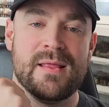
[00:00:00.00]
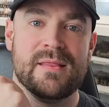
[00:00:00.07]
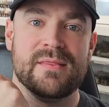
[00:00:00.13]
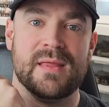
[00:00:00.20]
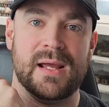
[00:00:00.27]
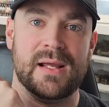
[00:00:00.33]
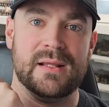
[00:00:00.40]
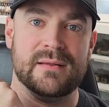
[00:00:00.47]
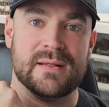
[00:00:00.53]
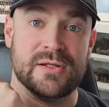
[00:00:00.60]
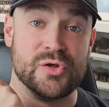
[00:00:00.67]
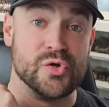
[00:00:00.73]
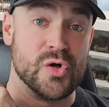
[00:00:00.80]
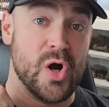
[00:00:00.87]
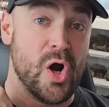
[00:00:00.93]
The
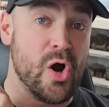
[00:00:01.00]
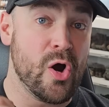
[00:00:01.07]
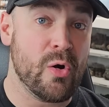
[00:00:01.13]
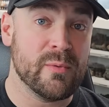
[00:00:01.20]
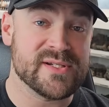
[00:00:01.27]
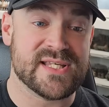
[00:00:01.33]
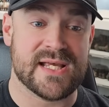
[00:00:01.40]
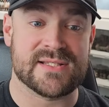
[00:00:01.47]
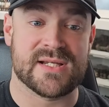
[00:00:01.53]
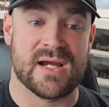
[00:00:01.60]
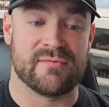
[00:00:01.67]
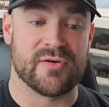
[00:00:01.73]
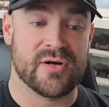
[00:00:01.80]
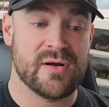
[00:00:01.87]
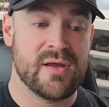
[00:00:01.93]
unit always has
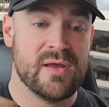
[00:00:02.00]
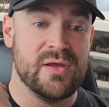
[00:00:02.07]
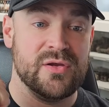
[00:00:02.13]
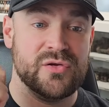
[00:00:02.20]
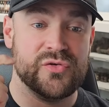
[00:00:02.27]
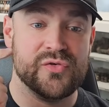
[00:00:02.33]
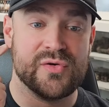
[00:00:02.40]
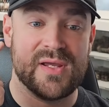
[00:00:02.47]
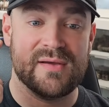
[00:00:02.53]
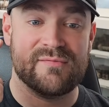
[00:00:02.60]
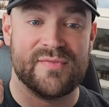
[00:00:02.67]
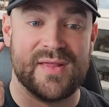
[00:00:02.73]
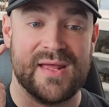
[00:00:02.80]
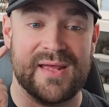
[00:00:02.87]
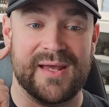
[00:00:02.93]
cover. You give
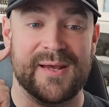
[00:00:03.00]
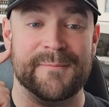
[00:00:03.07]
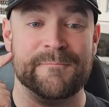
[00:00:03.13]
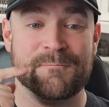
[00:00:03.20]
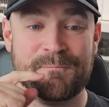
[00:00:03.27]
them